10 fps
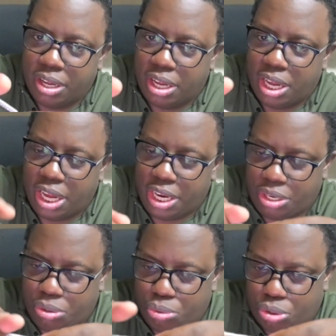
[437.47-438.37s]
and
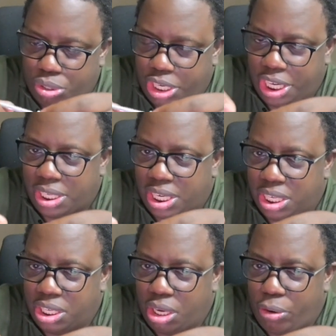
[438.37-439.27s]
you rotate
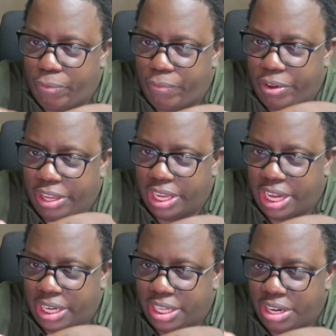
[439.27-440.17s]
until you feel
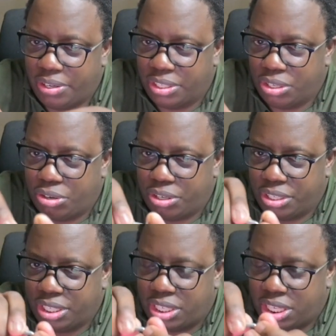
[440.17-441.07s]
that there is no
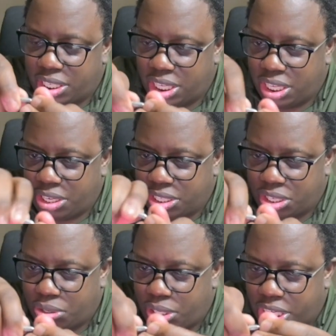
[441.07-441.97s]
resistance and there is
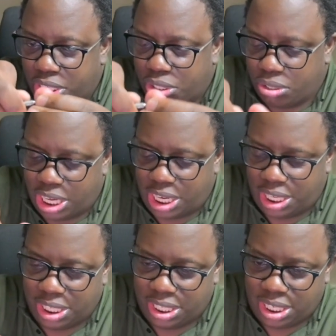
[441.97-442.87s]
no tension, that
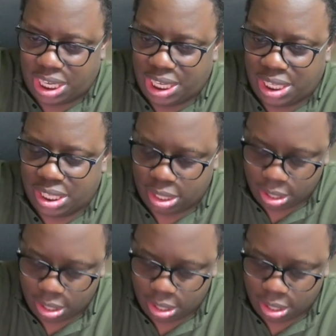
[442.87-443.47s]
it is tight.